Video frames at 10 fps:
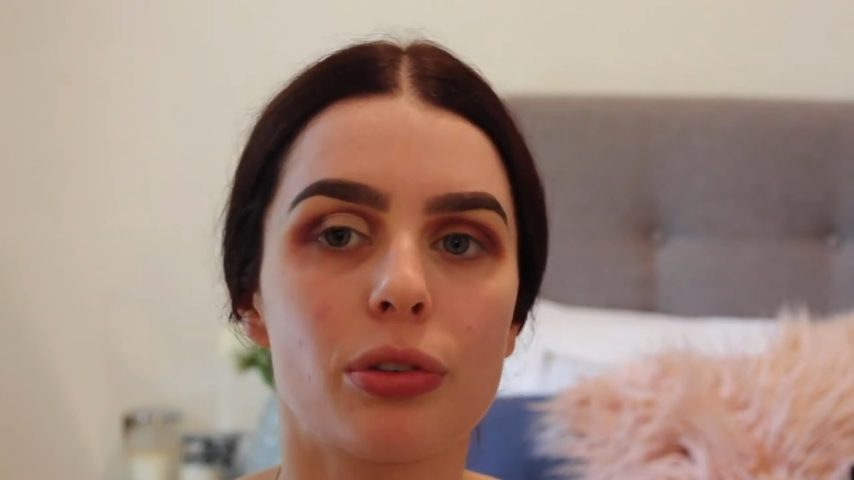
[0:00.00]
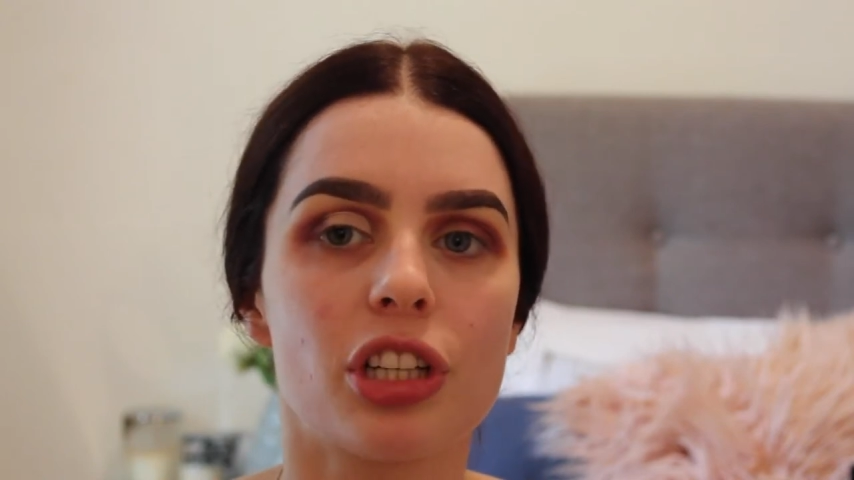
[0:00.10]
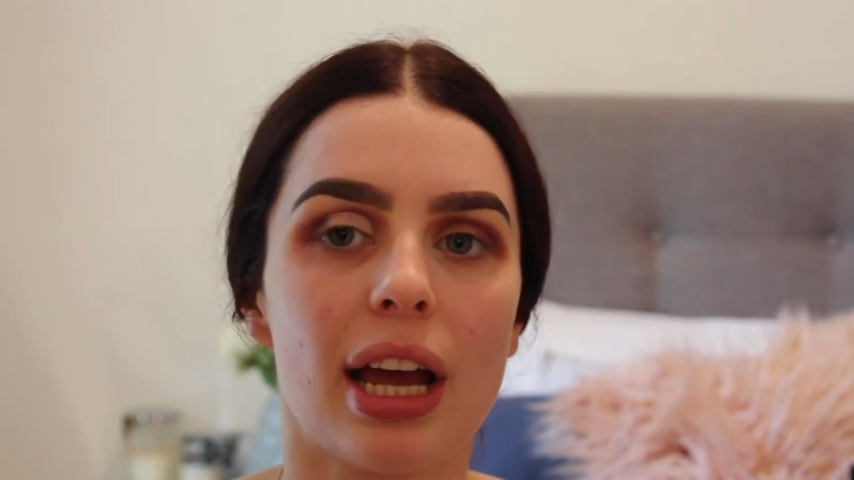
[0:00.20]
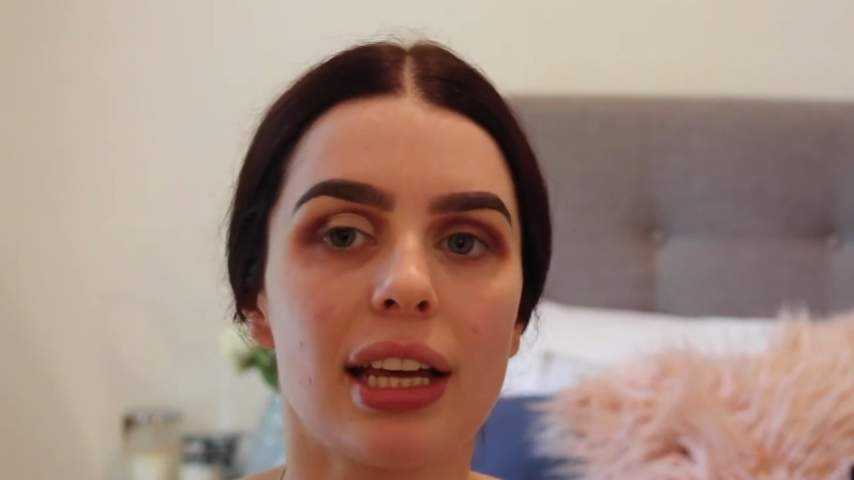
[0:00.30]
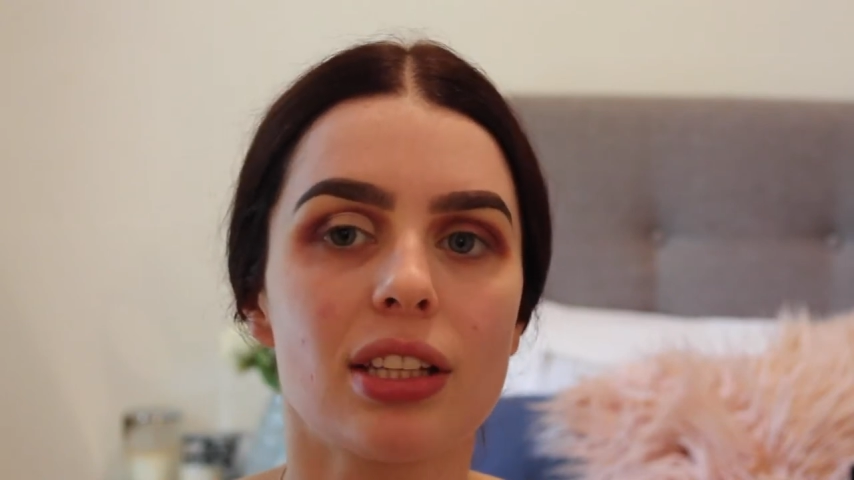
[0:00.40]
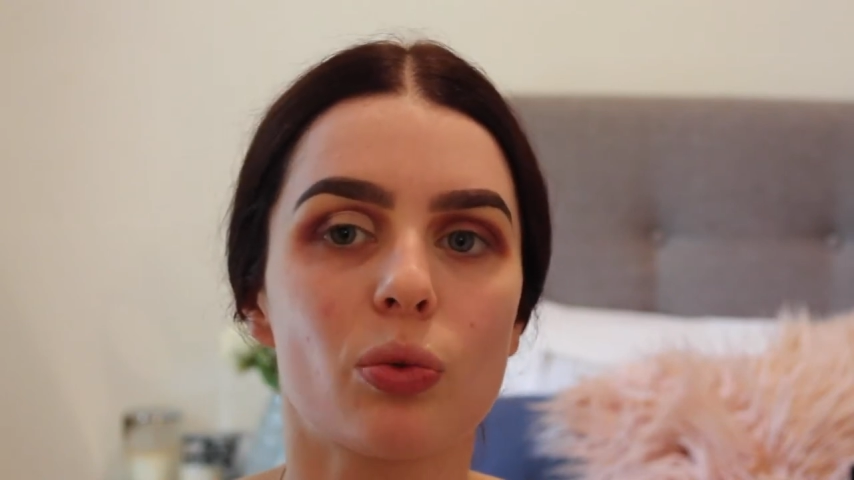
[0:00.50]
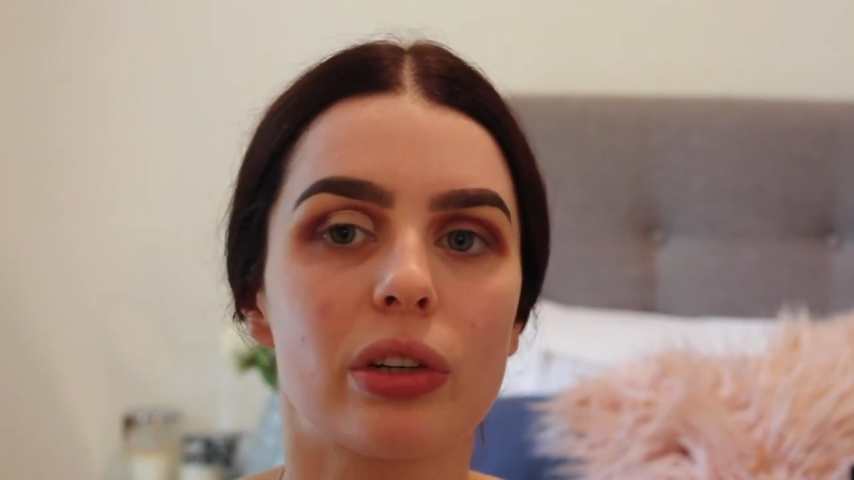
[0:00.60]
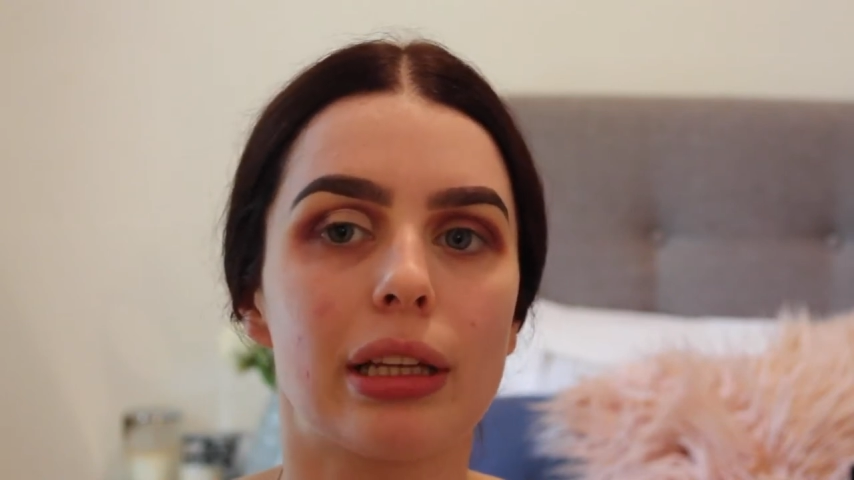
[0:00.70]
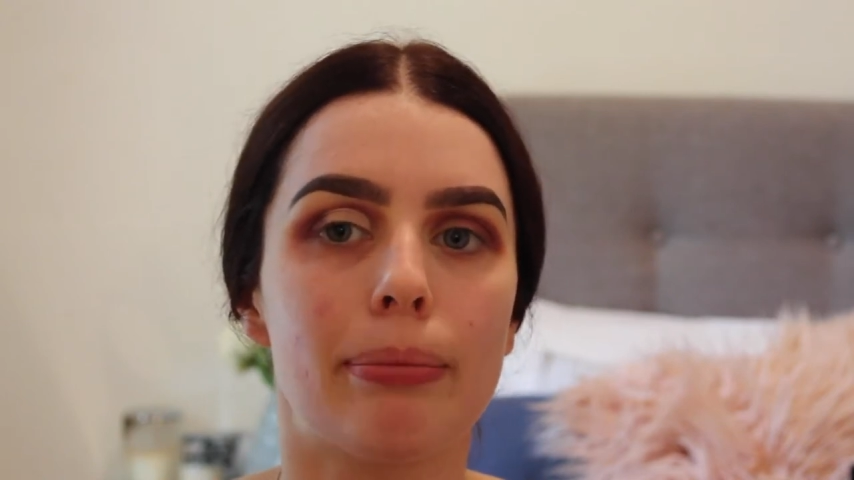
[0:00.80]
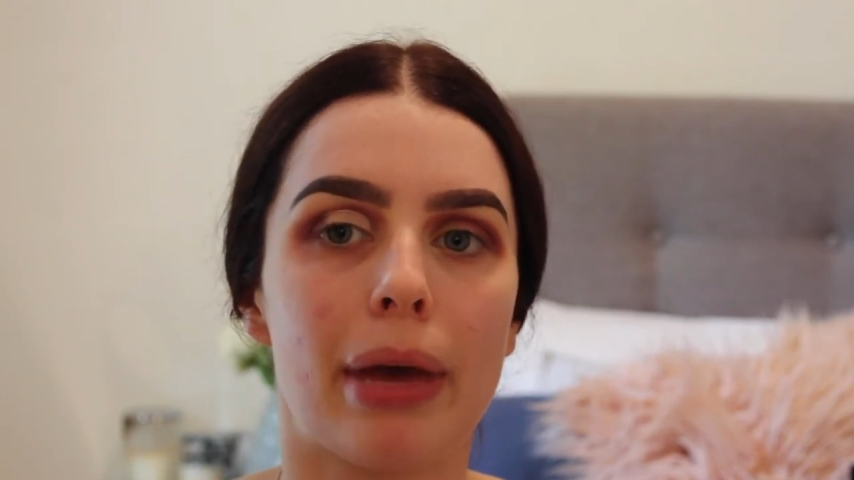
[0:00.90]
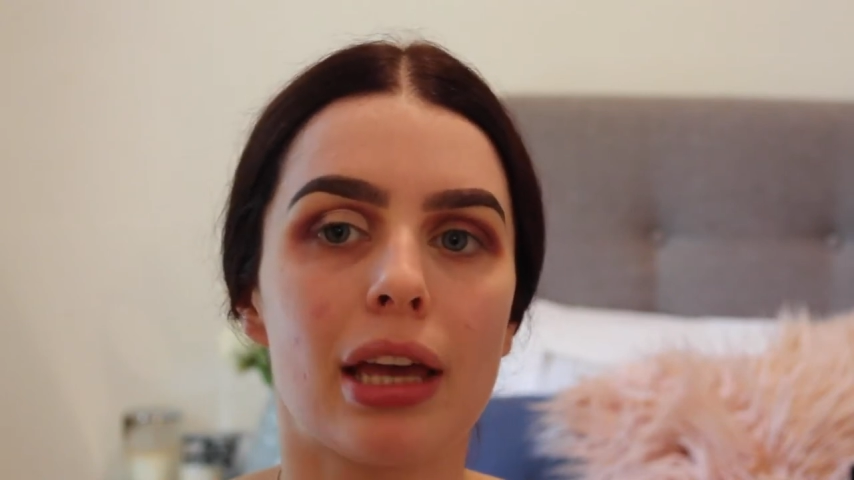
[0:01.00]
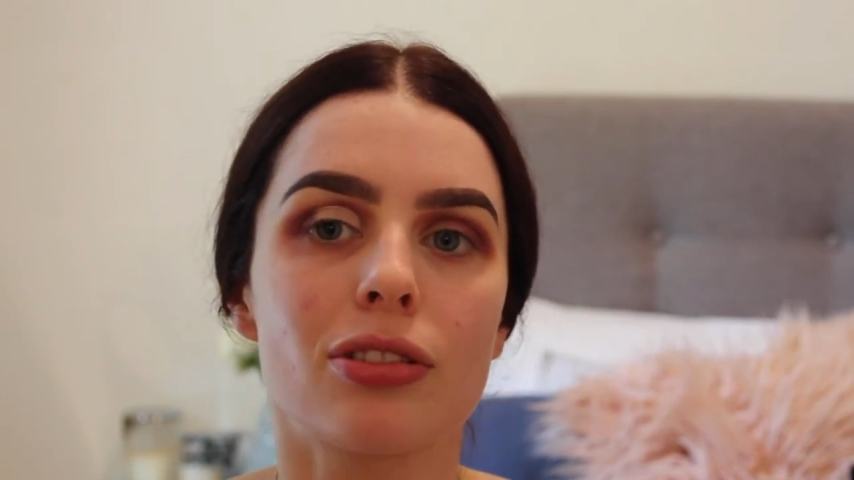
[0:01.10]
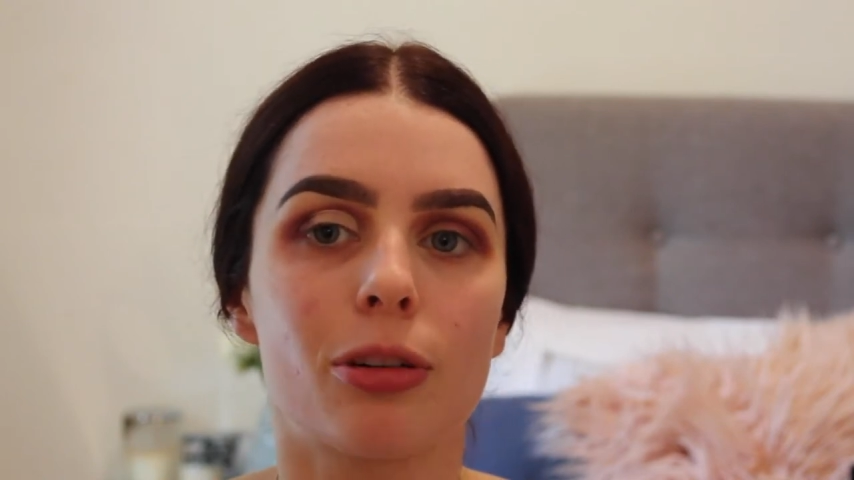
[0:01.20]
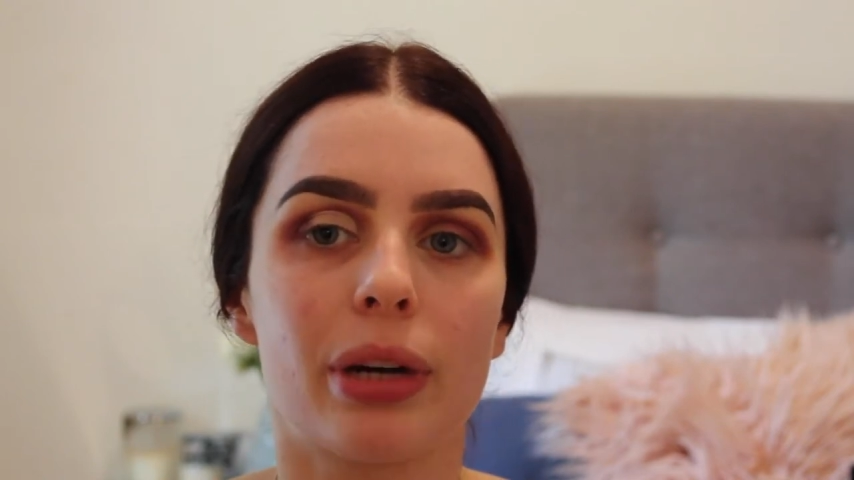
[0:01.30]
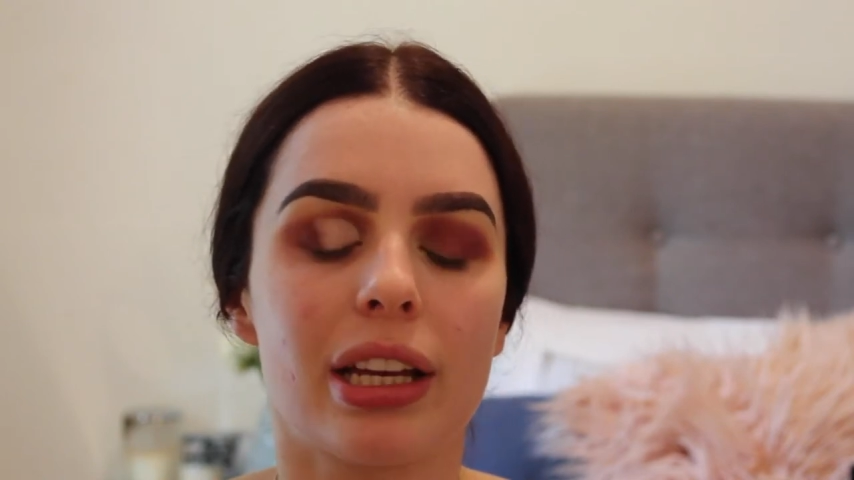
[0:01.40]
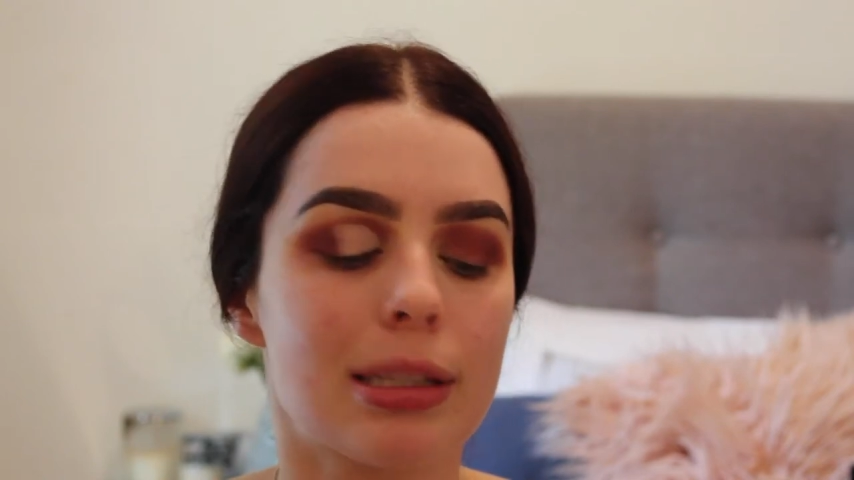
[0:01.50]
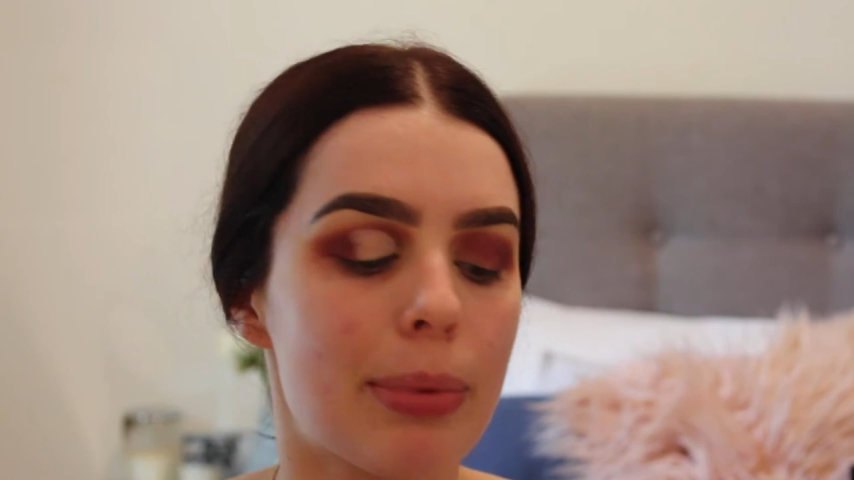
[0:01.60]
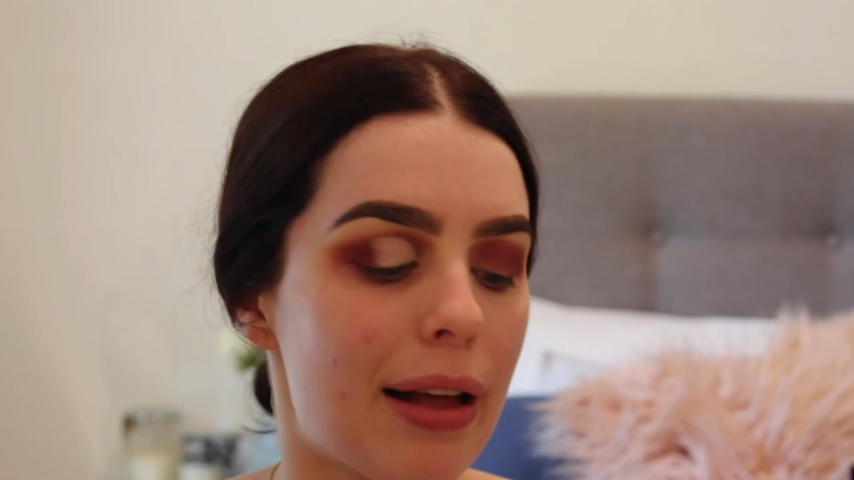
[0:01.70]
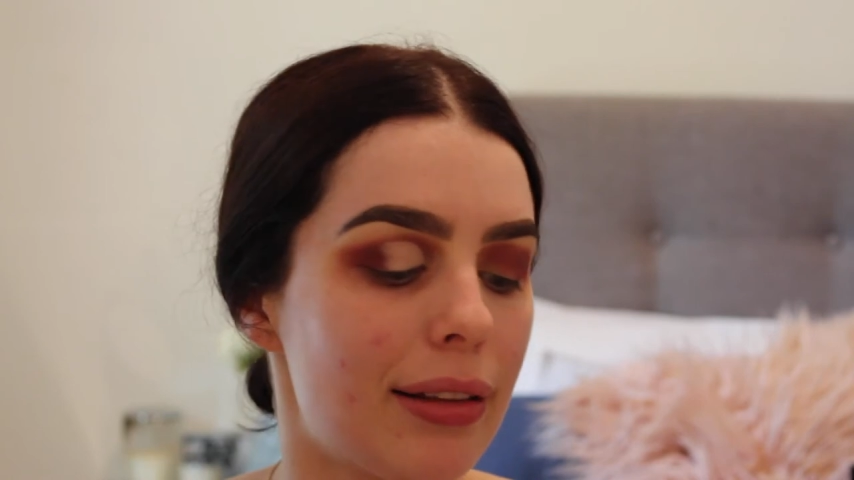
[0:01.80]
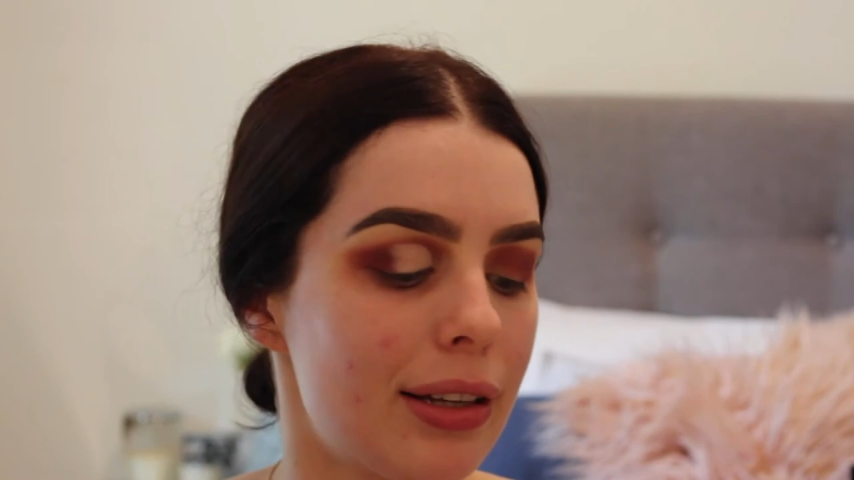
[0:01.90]
shades really makes or breaks the
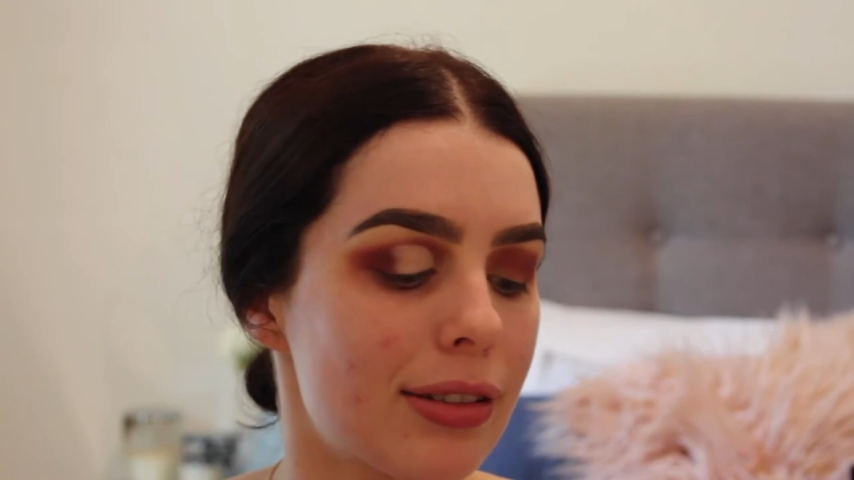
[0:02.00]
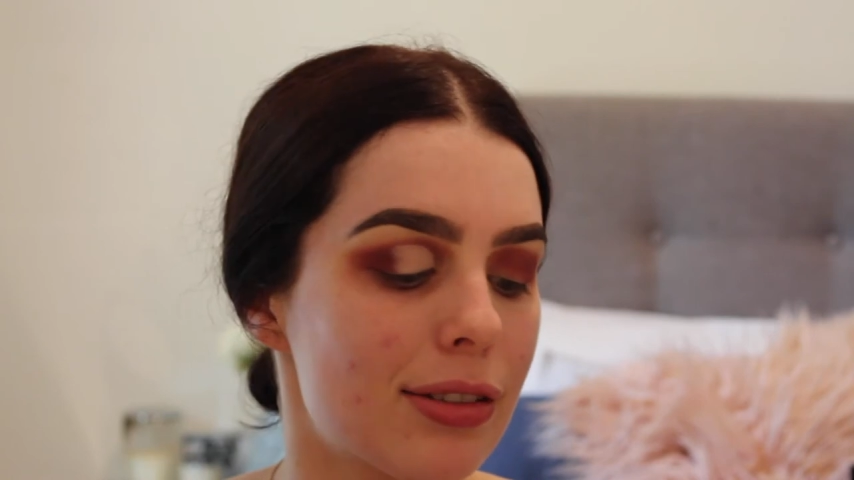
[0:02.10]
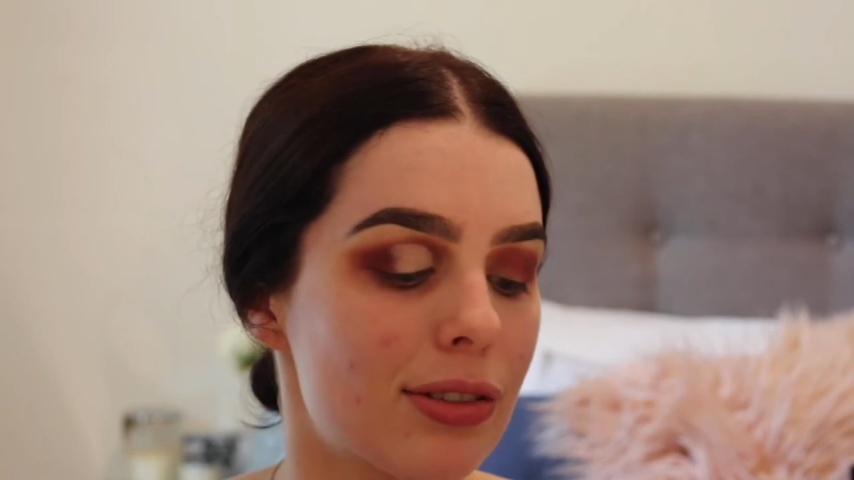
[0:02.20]
palette.